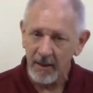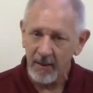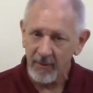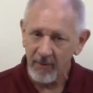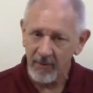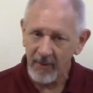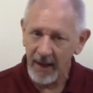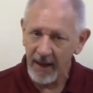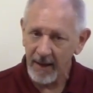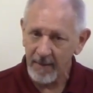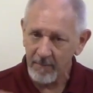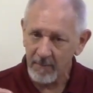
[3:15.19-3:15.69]

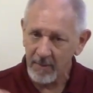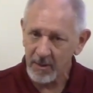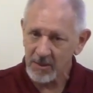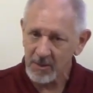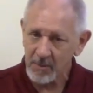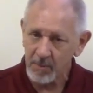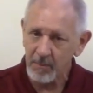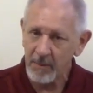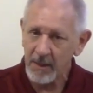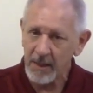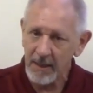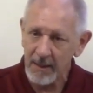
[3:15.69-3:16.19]
that
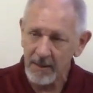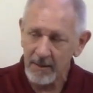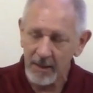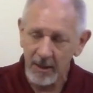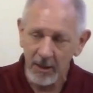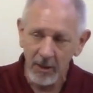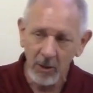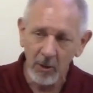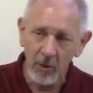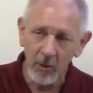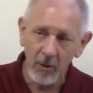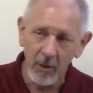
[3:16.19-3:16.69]
must mean that
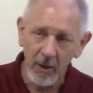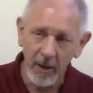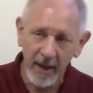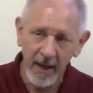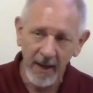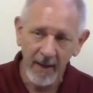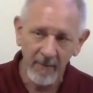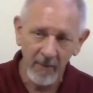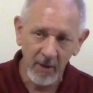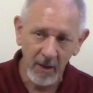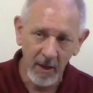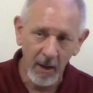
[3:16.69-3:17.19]
you're going to
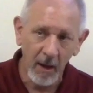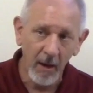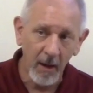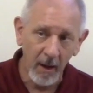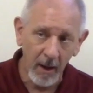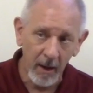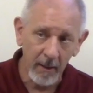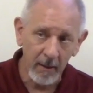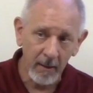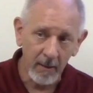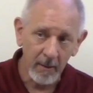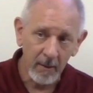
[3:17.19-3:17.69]
have
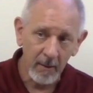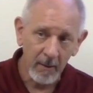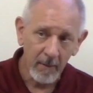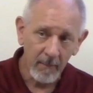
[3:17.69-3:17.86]
God